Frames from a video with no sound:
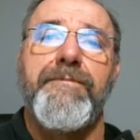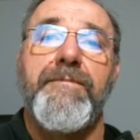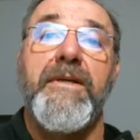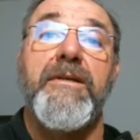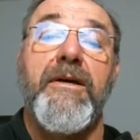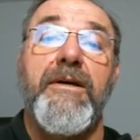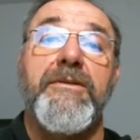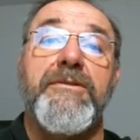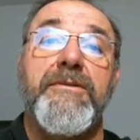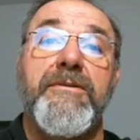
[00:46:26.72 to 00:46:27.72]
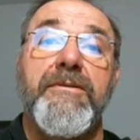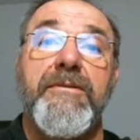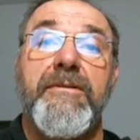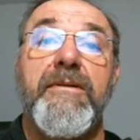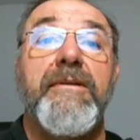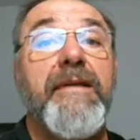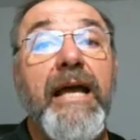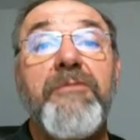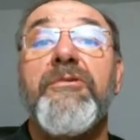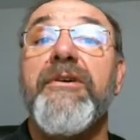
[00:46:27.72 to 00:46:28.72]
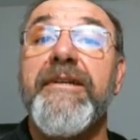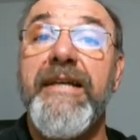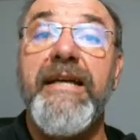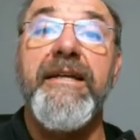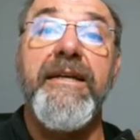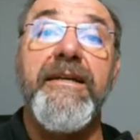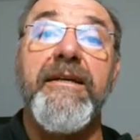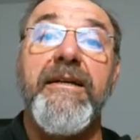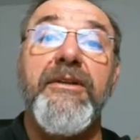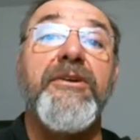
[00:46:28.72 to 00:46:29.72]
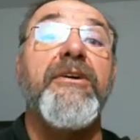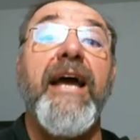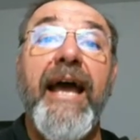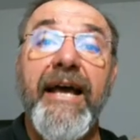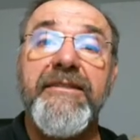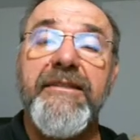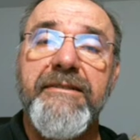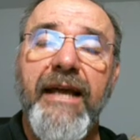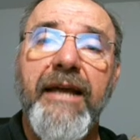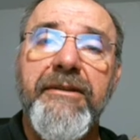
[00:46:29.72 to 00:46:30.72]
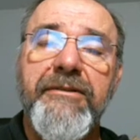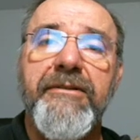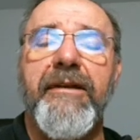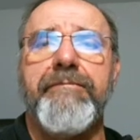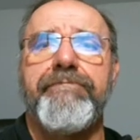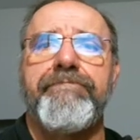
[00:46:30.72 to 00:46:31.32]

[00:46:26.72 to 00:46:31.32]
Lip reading: because they were getting their asses handed to them.